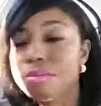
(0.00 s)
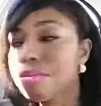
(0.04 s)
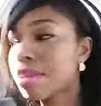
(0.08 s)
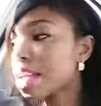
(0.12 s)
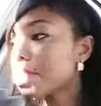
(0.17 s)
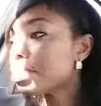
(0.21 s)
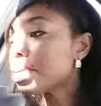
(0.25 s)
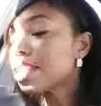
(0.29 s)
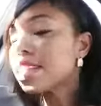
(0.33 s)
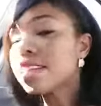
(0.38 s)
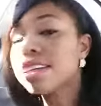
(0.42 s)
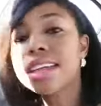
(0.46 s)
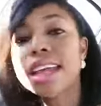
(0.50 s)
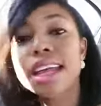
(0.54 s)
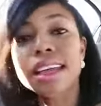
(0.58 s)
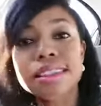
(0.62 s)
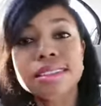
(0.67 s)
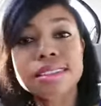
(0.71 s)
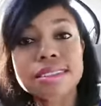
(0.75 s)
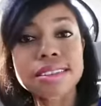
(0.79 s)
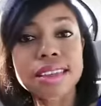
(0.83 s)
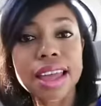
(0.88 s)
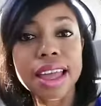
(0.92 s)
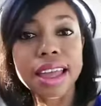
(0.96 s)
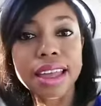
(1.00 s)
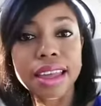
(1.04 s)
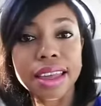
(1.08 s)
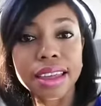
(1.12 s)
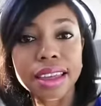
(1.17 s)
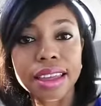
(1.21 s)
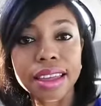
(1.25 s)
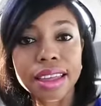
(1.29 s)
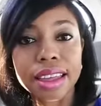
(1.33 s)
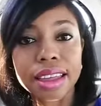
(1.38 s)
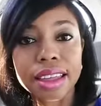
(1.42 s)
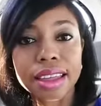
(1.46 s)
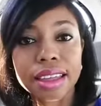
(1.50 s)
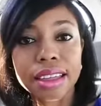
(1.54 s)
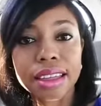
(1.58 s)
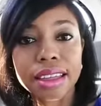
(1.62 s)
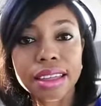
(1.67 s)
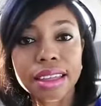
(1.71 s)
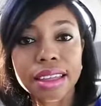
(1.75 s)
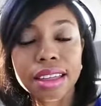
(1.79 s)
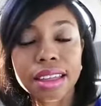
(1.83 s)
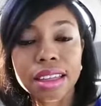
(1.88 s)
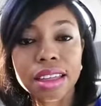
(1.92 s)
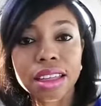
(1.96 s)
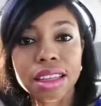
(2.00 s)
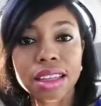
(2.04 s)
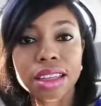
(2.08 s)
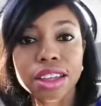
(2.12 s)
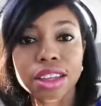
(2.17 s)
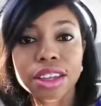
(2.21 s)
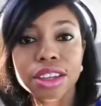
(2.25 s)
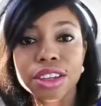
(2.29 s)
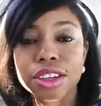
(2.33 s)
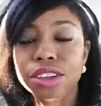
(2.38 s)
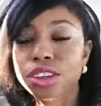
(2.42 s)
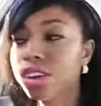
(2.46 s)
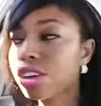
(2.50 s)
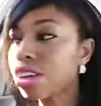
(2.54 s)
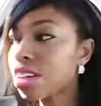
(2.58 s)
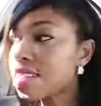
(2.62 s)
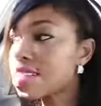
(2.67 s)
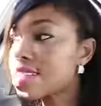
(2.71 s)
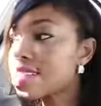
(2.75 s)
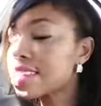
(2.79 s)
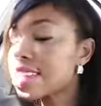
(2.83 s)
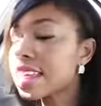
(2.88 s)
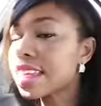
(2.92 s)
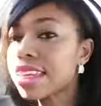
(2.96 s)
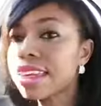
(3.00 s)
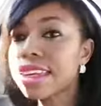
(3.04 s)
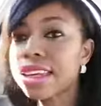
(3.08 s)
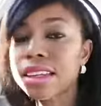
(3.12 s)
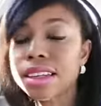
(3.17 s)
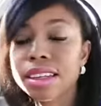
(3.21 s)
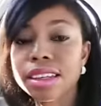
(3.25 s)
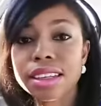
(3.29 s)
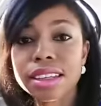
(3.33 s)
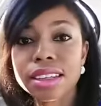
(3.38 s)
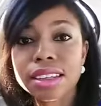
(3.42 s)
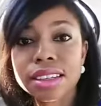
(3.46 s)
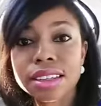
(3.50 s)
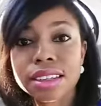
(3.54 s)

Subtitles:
maybe the next day, you're going to see,